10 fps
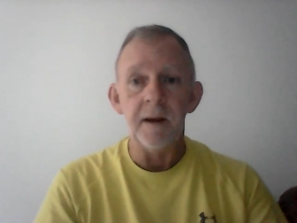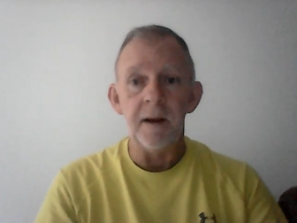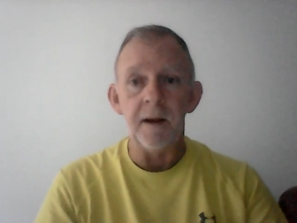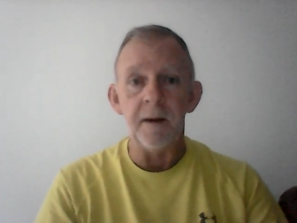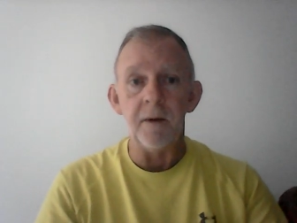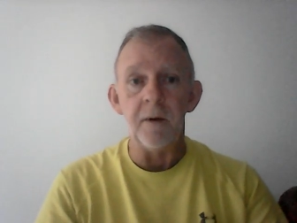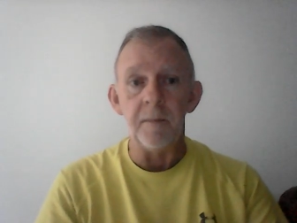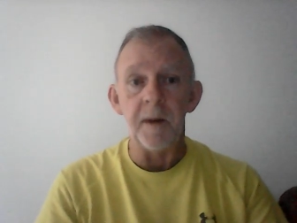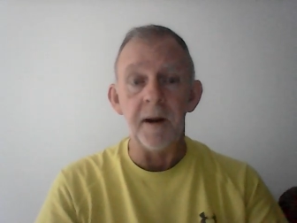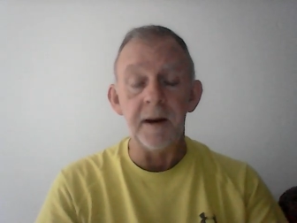uh, or
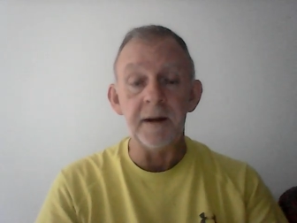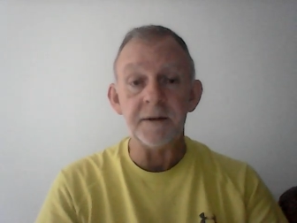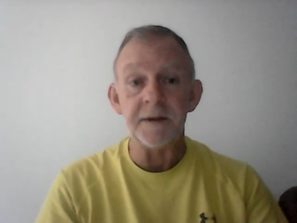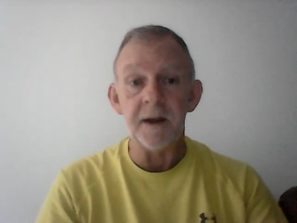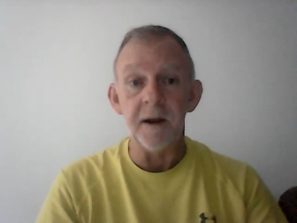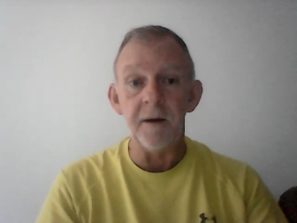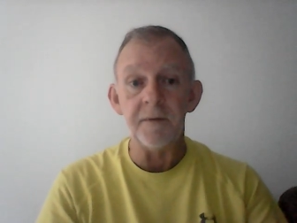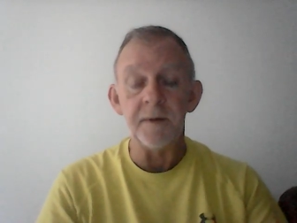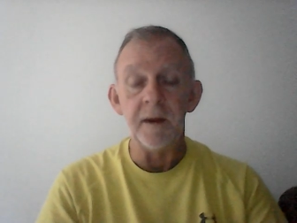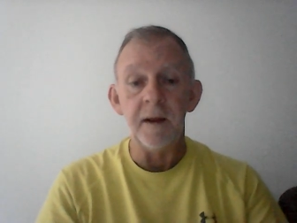upon
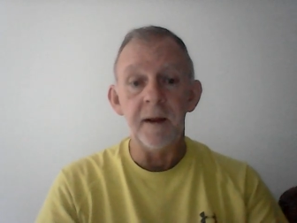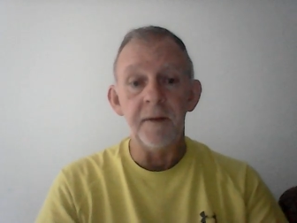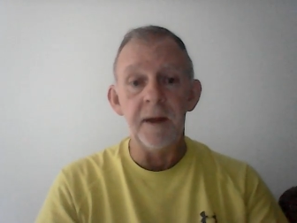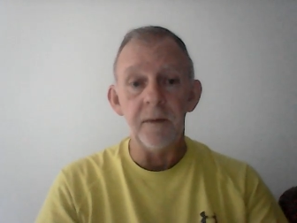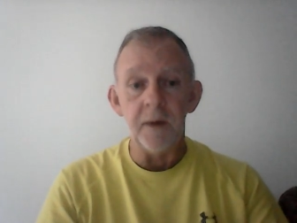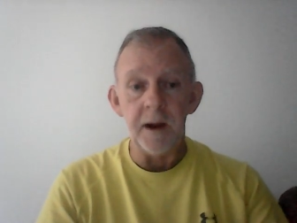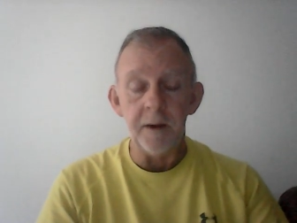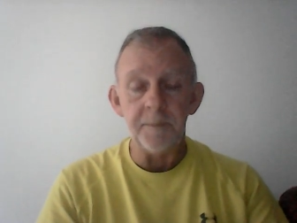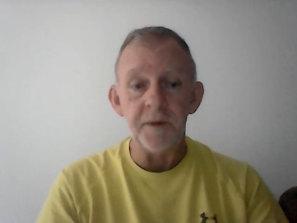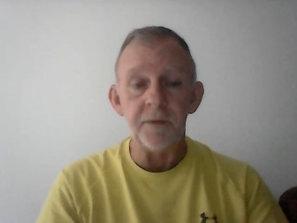itself that will
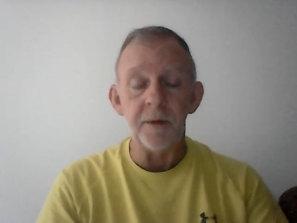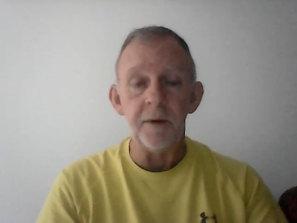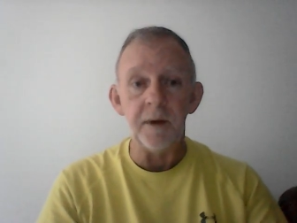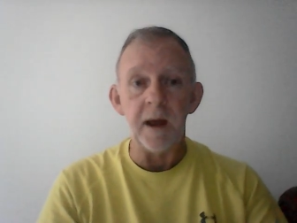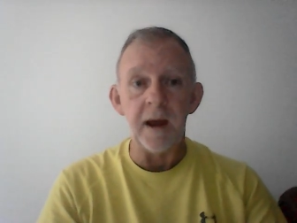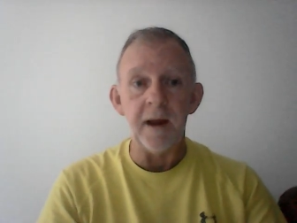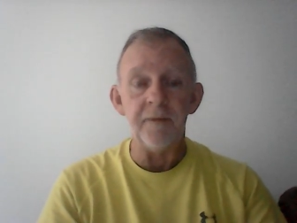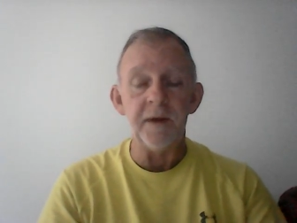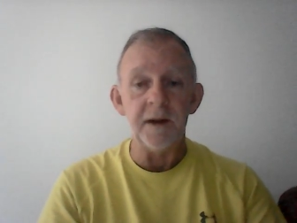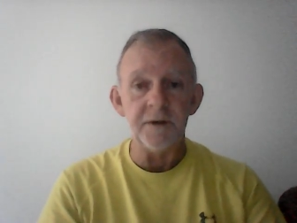help you through
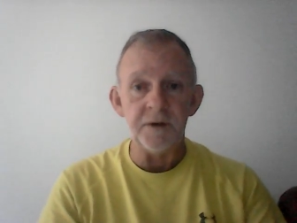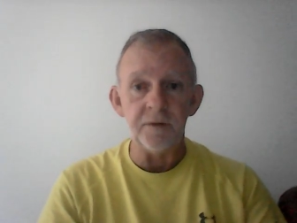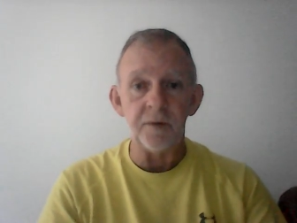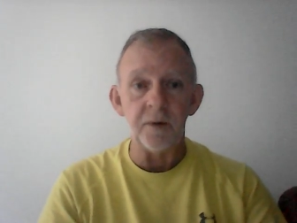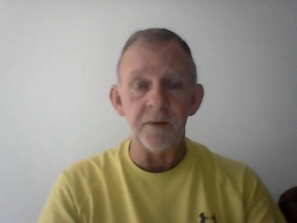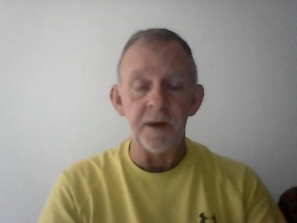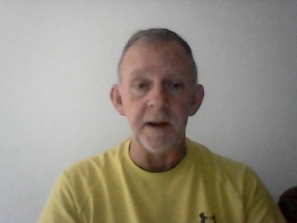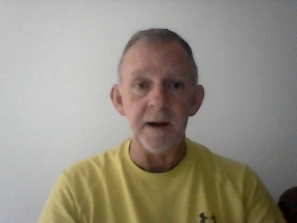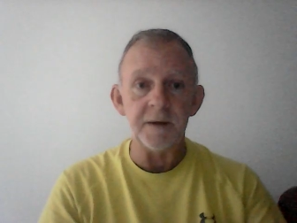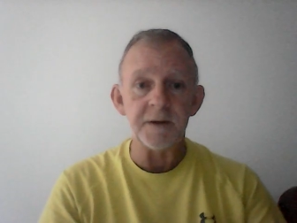life, get you through things.